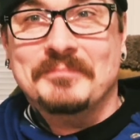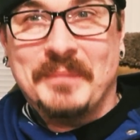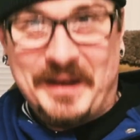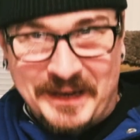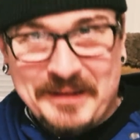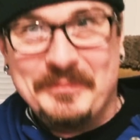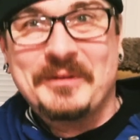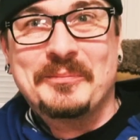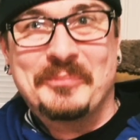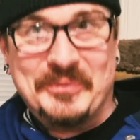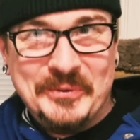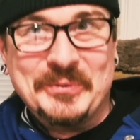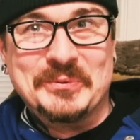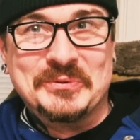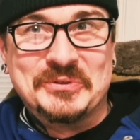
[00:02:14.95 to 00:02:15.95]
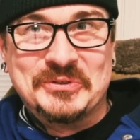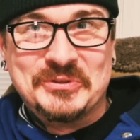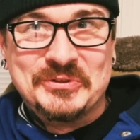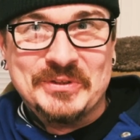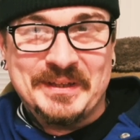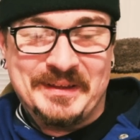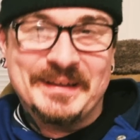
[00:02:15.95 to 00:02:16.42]
My name is
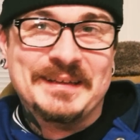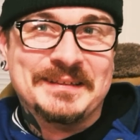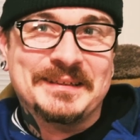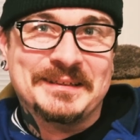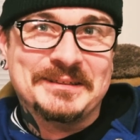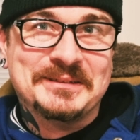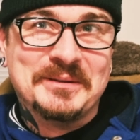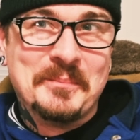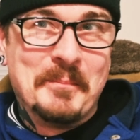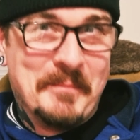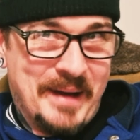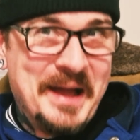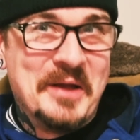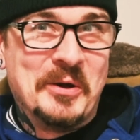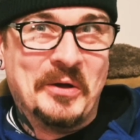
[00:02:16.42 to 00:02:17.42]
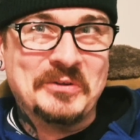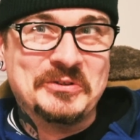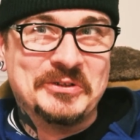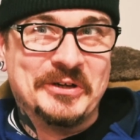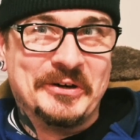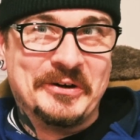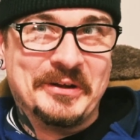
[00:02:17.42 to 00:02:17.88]
Bruce, and this is my hot
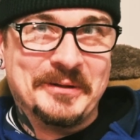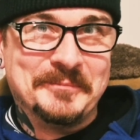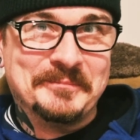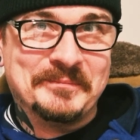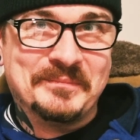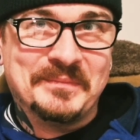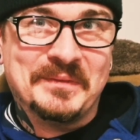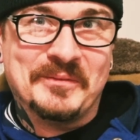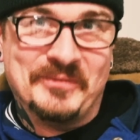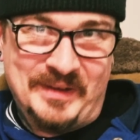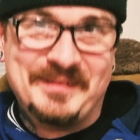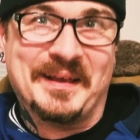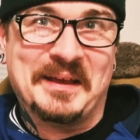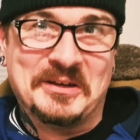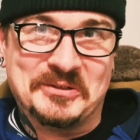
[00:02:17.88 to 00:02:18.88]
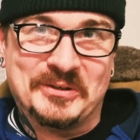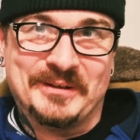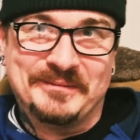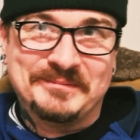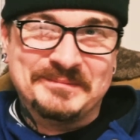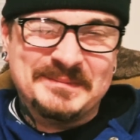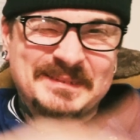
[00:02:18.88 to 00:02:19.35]
sauce. Be safe,
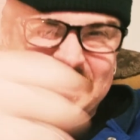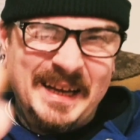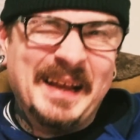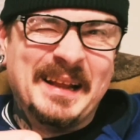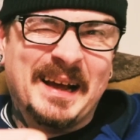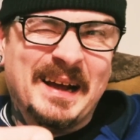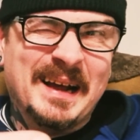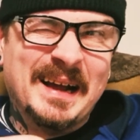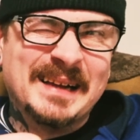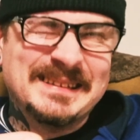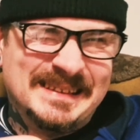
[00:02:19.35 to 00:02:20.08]
Tana.